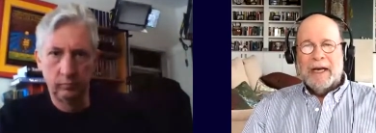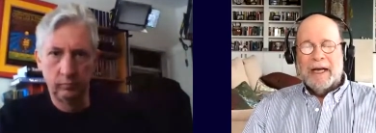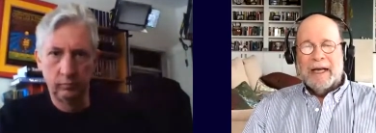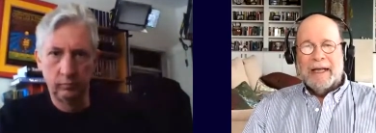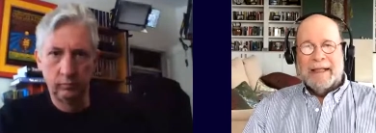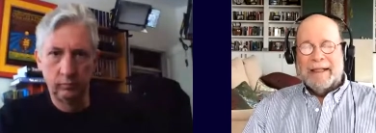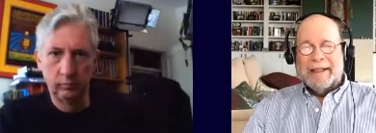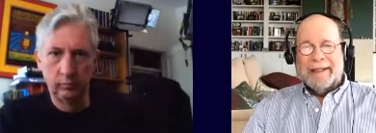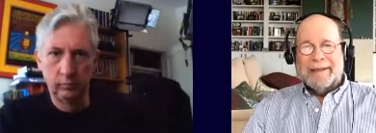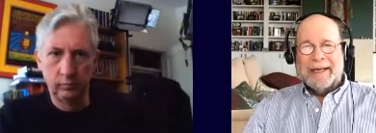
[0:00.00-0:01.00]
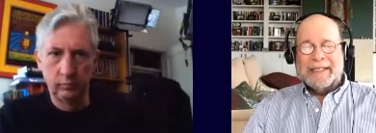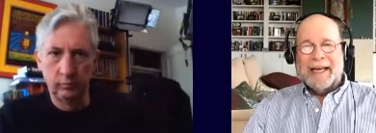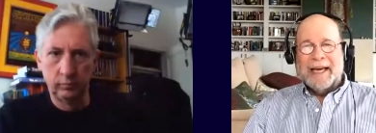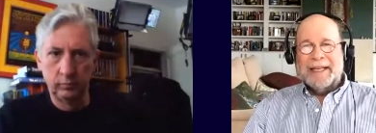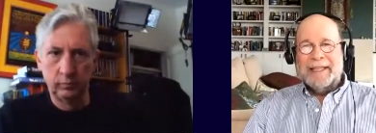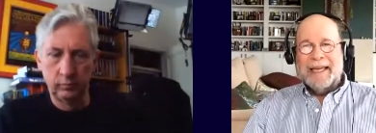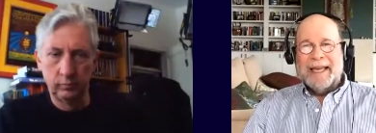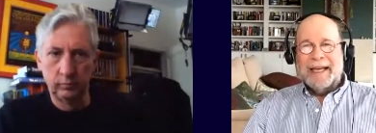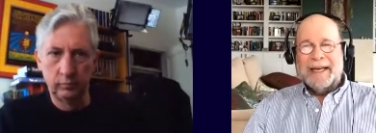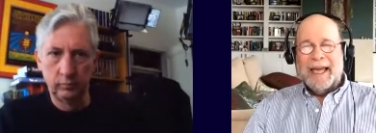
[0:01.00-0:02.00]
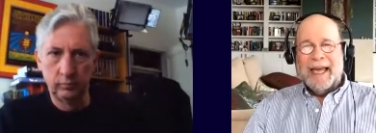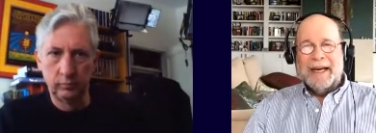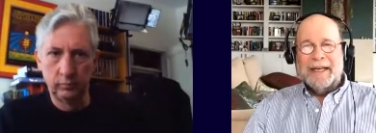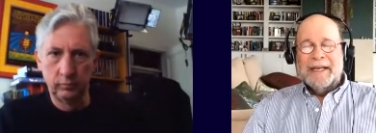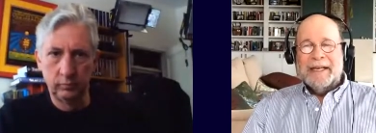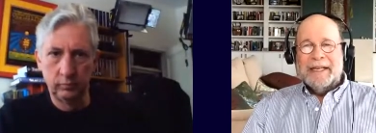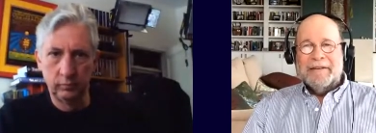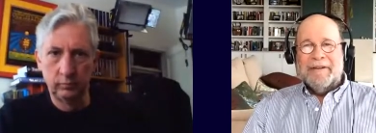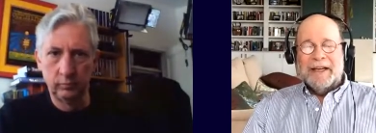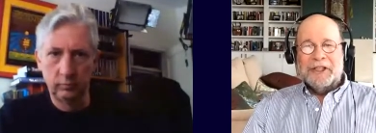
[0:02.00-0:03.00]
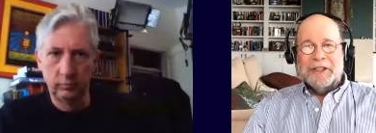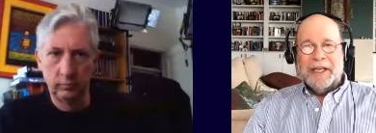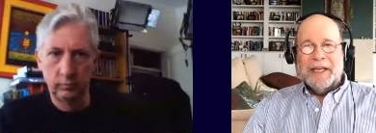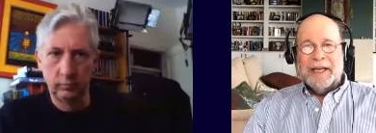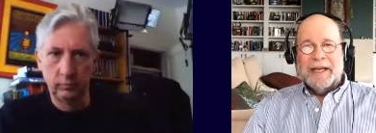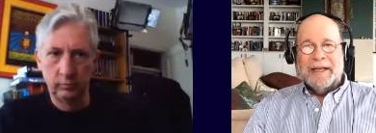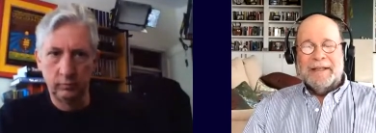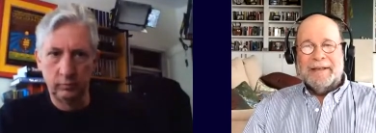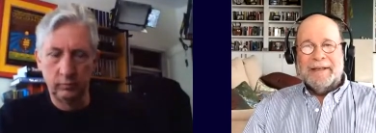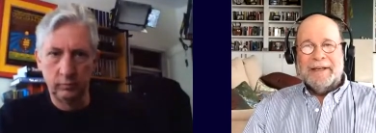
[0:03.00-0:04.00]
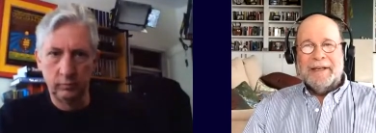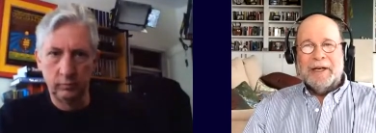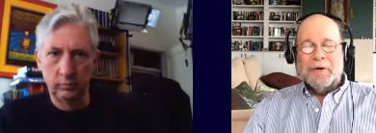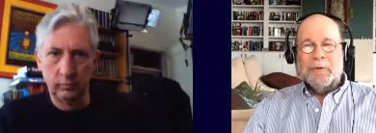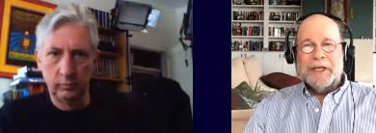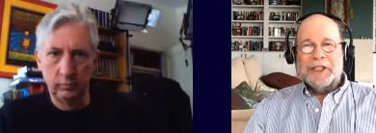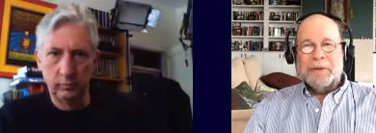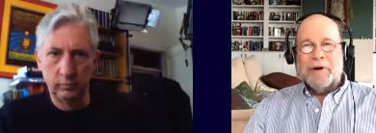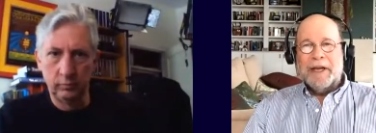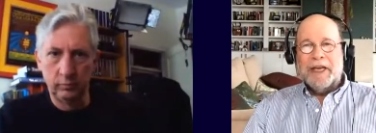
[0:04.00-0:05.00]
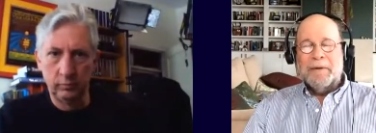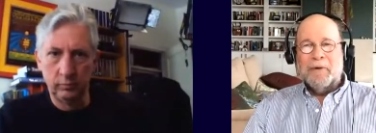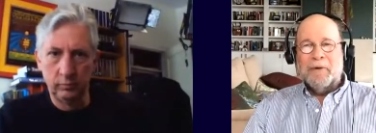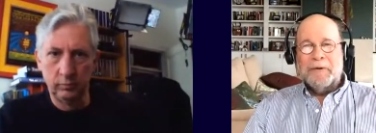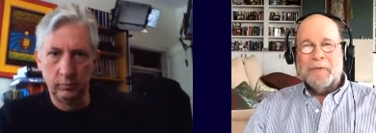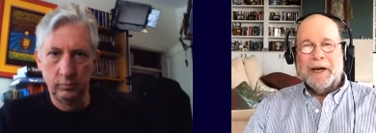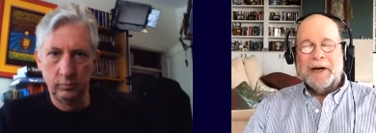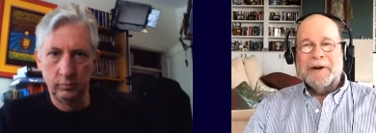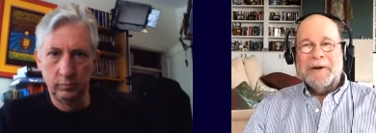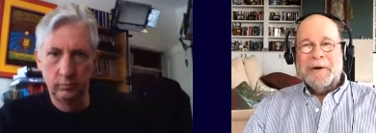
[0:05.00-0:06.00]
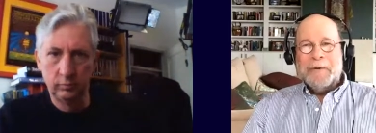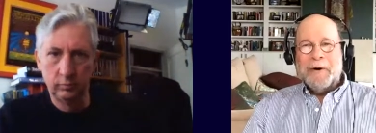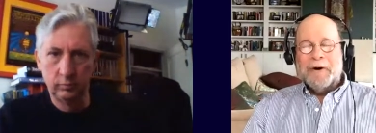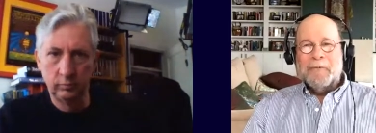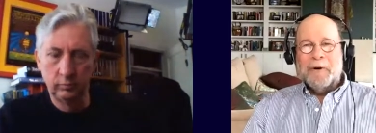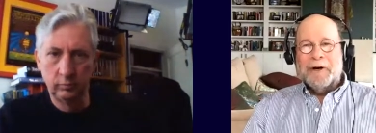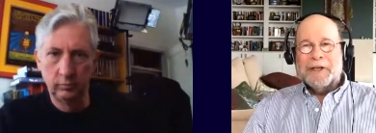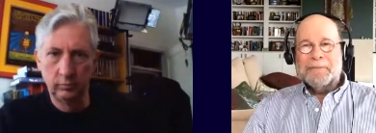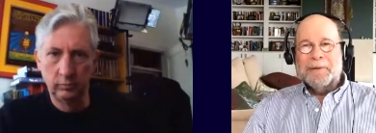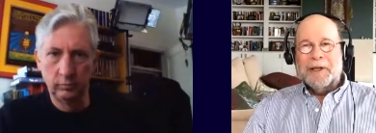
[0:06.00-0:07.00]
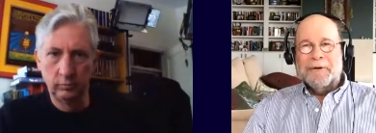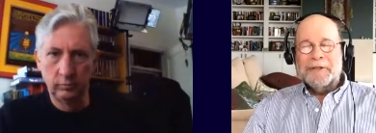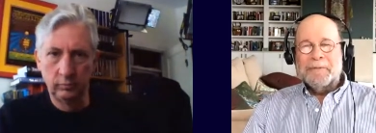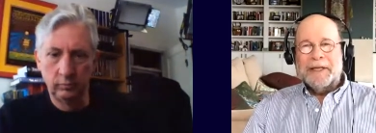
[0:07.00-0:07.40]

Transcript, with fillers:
Speaker 1: uh, excited they get, and eventually, uh, you know, it reaches a breaking point where where where it explodes. But